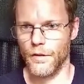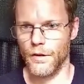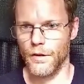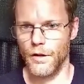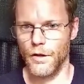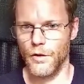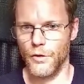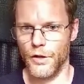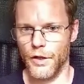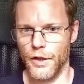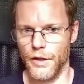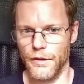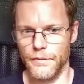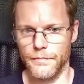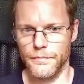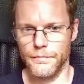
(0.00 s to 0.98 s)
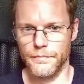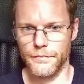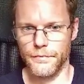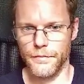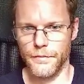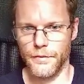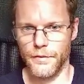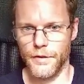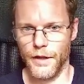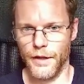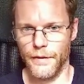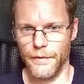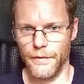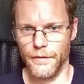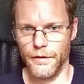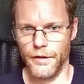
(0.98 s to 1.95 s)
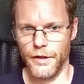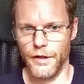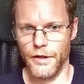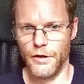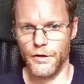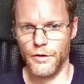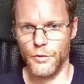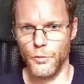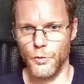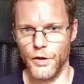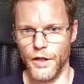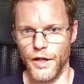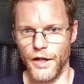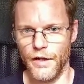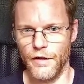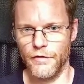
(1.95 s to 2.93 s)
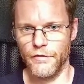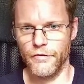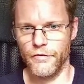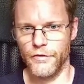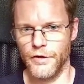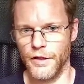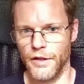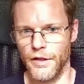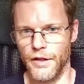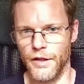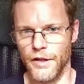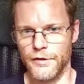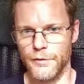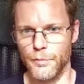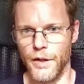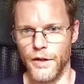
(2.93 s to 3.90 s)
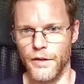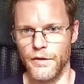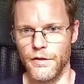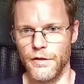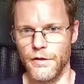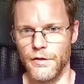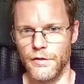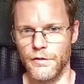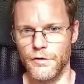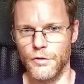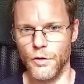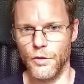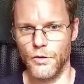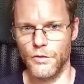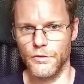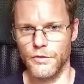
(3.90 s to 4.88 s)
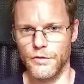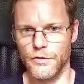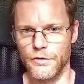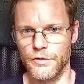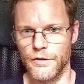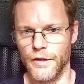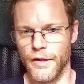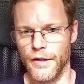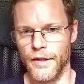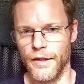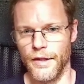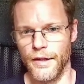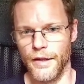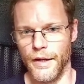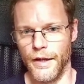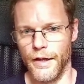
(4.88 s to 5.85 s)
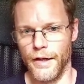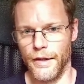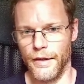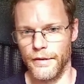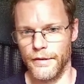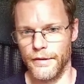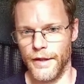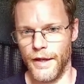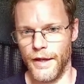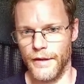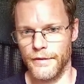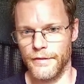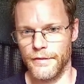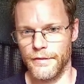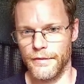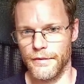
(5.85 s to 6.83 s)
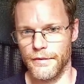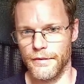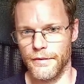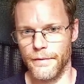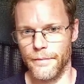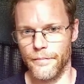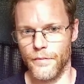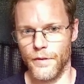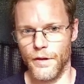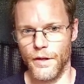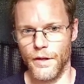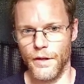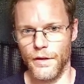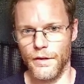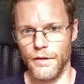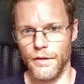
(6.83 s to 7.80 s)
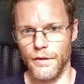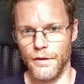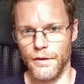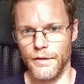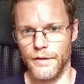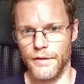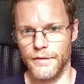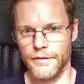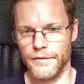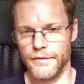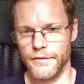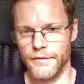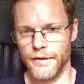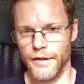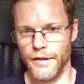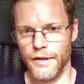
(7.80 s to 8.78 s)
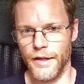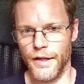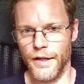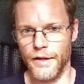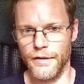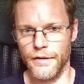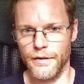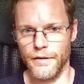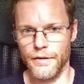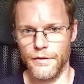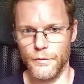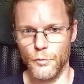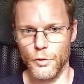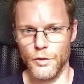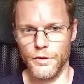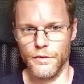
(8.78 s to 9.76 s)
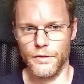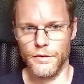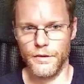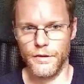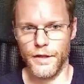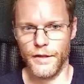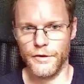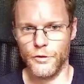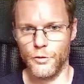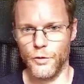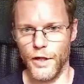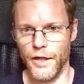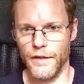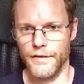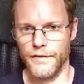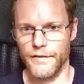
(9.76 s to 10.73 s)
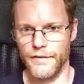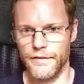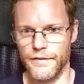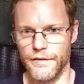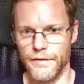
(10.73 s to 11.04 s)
Okay, then here we have the expanding torus. That is again what that creates